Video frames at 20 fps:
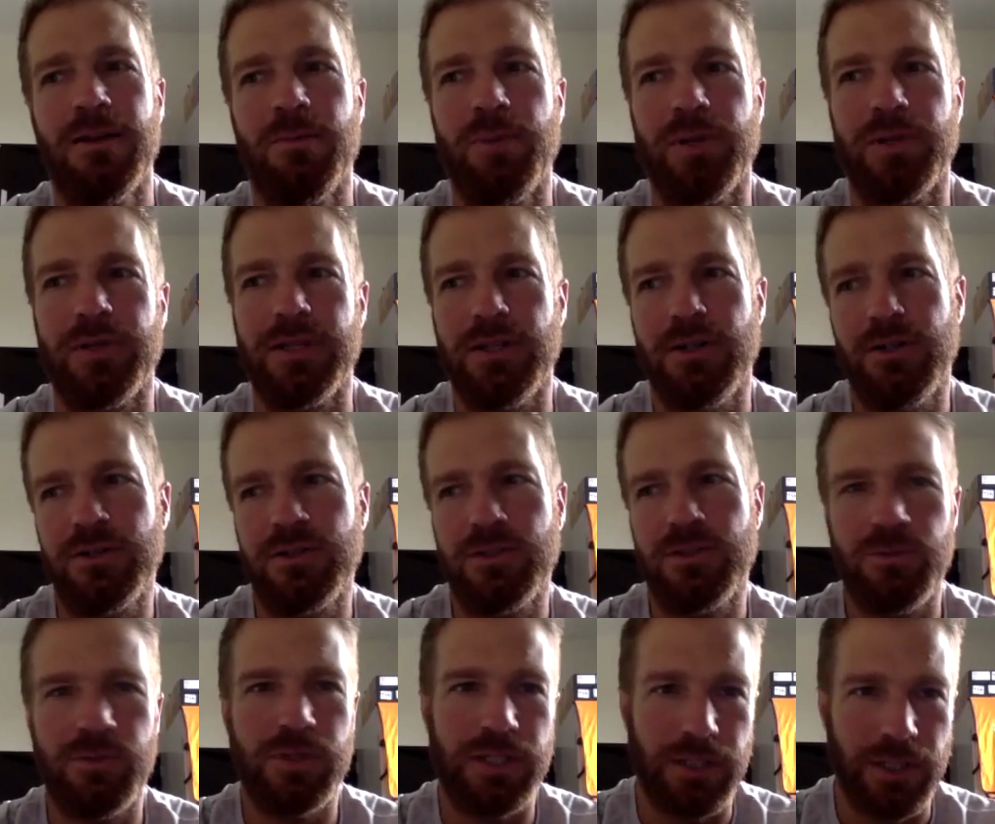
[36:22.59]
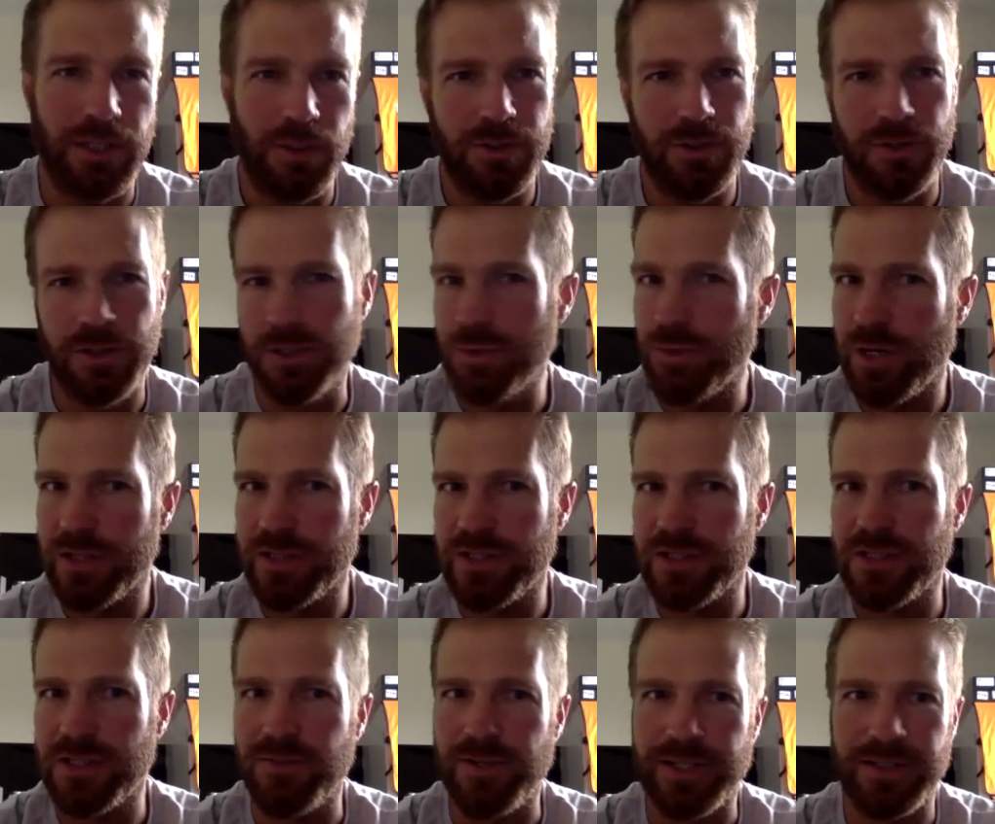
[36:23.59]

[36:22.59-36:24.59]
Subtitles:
But then also we can go into the nuances of